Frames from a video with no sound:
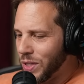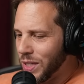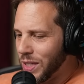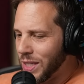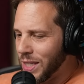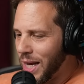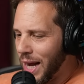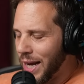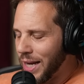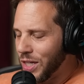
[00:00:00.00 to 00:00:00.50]

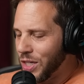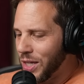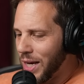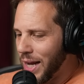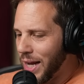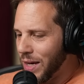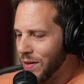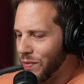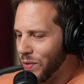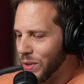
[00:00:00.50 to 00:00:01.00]
versus
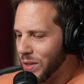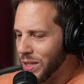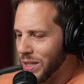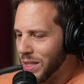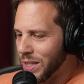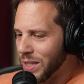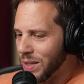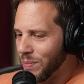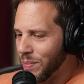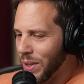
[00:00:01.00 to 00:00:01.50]
Dijak
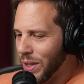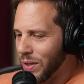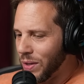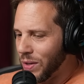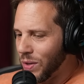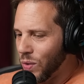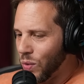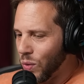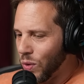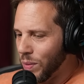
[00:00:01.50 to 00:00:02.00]
versus
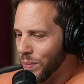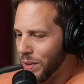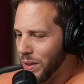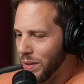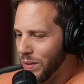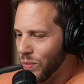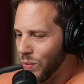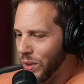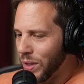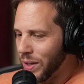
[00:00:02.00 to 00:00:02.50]
Baron
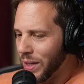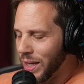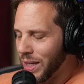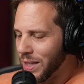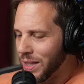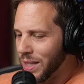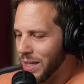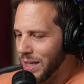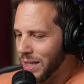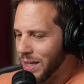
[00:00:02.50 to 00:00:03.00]
Corbin. Winner
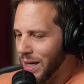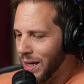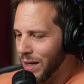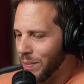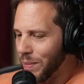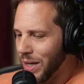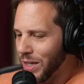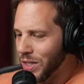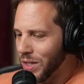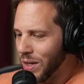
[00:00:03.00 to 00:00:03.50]
gets the
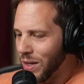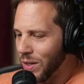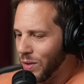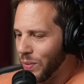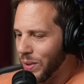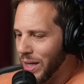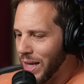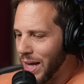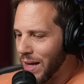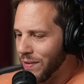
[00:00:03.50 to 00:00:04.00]
title match at
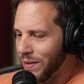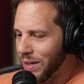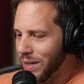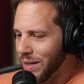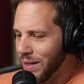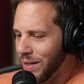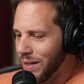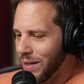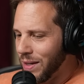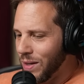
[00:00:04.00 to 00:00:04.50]
Halloween
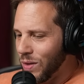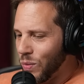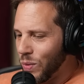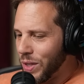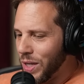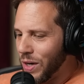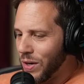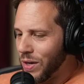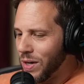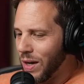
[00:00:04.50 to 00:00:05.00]
Havoc.
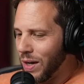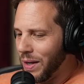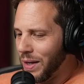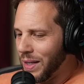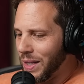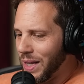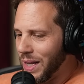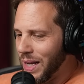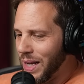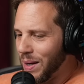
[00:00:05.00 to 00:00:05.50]
What they are
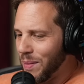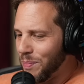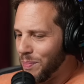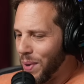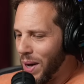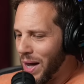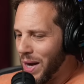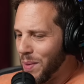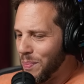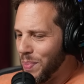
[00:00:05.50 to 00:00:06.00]
calling the
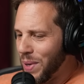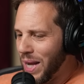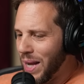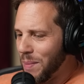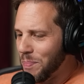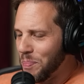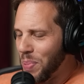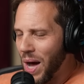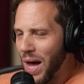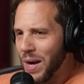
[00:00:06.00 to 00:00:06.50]
Bada
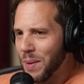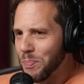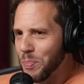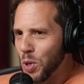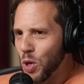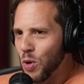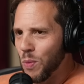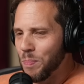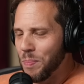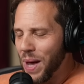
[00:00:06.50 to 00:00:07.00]
Bing Bada
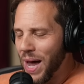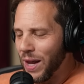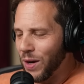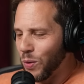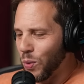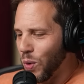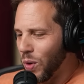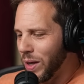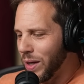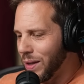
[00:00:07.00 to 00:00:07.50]
Boom
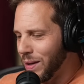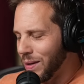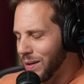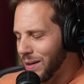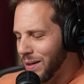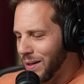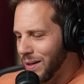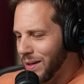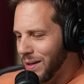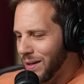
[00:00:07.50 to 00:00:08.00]
Battle
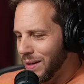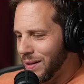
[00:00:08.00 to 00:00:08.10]
Royal.